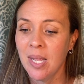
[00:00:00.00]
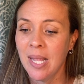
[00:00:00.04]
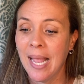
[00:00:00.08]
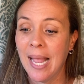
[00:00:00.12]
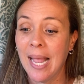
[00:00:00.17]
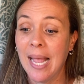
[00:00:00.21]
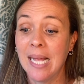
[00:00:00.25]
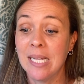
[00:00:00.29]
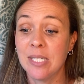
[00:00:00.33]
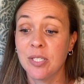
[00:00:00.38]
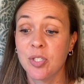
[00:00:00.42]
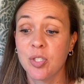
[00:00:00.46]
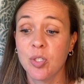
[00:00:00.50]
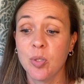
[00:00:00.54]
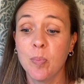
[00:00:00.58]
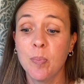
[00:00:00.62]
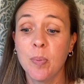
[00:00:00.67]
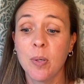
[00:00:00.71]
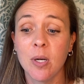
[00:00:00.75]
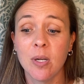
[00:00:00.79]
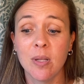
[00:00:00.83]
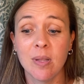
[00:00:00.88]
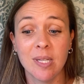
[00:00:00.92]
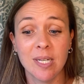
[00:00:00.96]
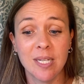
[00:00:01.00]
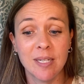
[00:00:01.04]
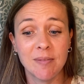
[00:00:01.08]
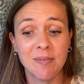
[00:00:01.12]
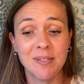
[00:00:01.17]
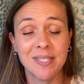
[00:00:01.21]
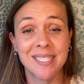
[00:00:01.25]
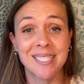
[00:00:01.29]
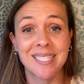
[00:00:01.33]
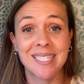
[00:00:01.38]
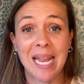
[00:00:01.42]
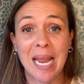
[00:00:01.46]
And superlatives,
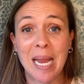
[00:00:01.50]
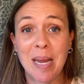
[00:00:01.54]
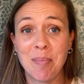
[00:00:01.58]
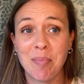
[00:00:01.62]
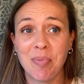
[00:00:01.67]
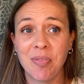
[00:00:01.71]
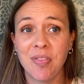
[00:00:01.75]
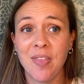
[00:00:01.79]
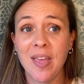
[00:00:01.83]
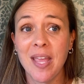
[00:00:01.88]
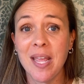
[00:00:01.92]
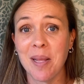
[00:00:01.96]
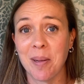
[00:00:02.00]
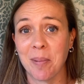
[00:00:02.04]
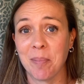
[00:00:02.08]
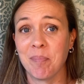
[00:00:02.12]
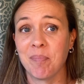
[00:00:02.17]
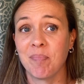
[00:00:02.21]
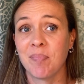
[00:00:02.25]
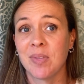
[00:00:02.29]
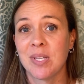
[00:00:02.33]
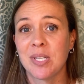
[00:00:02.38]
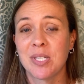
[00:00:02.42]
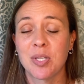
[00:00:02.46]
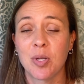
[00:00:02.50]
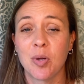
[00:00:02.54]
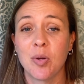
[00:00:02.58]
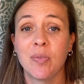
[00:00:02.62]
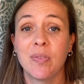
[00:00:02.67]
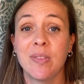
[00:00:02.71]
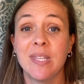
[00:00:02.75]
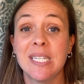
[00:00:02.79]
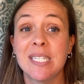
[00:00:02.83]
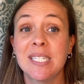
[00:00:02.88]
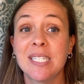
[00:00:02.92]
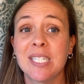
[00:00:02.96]
same thing. So
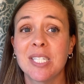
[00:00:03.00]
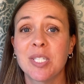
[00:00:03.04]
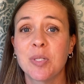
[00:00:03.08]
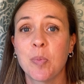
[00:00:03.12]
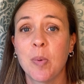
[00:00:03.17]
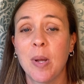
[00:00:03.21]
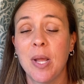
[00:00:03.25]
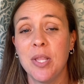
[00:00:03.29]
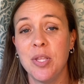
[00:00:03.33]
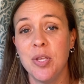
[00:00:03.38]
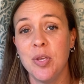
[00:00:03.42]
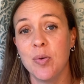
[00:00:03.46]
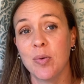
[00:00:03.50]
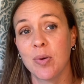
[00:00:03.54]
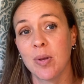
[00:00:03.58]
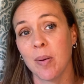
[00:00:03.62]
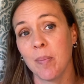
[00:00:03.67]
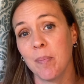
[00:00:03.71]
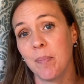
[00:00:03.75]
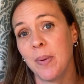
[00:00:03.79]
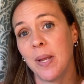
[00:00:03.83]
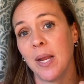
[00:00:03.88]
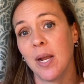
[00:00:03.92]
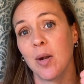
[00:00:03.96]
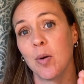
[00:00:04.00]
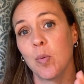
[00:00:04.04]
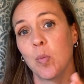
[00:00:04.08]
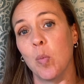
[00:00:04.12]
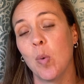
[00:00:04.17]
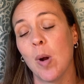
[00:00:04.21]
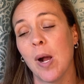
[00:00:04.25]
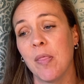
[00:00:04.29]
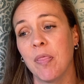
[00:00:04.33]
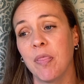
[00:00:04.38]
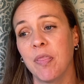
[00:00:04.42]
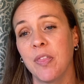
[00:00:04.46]
this is when you compare
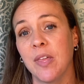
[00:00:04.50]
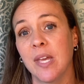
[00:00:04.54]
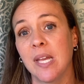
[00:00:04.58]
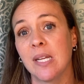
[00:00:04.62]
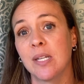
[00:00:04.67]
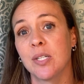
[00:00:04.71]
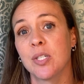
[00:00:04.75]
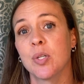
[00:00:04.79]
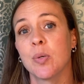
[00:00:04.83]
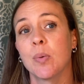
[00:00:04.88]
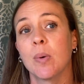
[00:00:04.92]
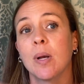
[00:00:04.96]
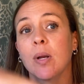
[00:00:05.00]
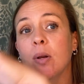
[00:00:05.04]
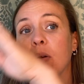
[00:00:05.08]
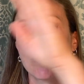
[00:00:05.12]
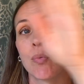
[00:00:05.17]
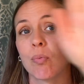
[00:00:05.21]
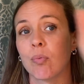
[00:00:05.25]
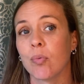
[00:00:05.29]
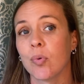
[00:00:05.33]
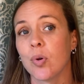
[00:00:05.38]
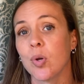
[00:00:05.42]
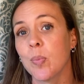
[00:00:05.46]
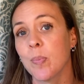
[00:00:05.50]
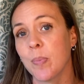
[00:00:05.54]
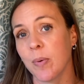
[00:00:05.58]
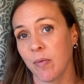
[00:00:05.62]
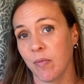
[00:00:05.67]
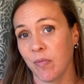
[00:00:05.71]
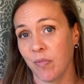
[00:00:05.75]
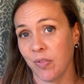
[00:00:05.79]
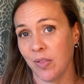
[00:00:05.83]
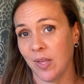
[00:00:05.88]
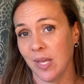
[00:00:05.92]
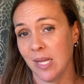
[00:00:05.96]
one thing to a group
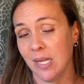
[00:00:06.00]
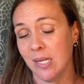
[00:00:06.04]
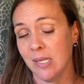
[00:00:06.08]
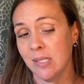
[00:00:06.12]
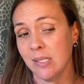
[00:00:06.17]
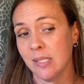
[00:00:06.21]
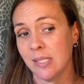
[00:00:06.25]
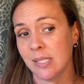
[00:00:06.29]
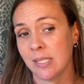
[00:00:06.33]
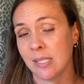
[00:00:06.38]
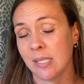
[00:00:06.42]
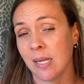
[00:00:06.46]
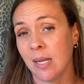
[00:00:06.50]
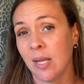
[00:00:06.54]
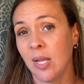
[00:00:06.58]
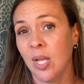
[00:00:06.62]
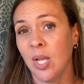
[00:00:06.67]
of things.